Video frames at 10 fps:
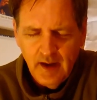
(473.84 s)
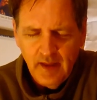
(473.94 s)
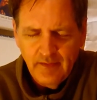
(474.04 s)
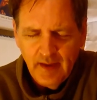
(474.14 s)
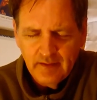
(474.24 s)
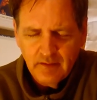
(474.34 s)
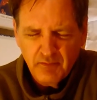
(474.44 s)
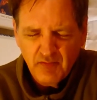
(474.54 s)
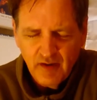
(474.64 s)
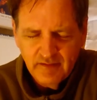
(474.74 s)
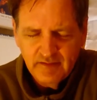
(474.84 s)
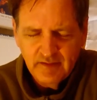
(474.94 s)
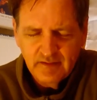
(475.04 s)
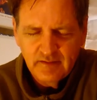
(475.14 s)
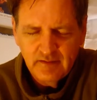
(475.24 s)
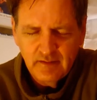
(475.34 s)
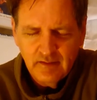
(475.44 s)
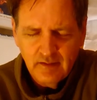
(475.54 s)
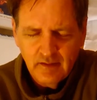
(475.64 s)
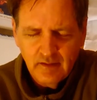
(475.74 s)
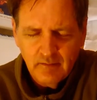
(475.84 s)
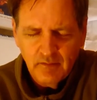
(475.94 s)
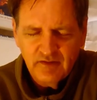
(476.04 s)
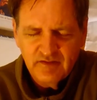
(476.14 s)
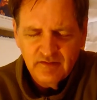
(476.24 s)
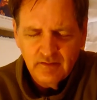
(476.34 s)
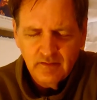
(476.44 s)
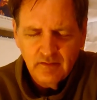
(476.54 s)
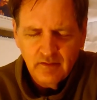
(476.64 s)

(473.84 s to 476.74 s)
And that the president must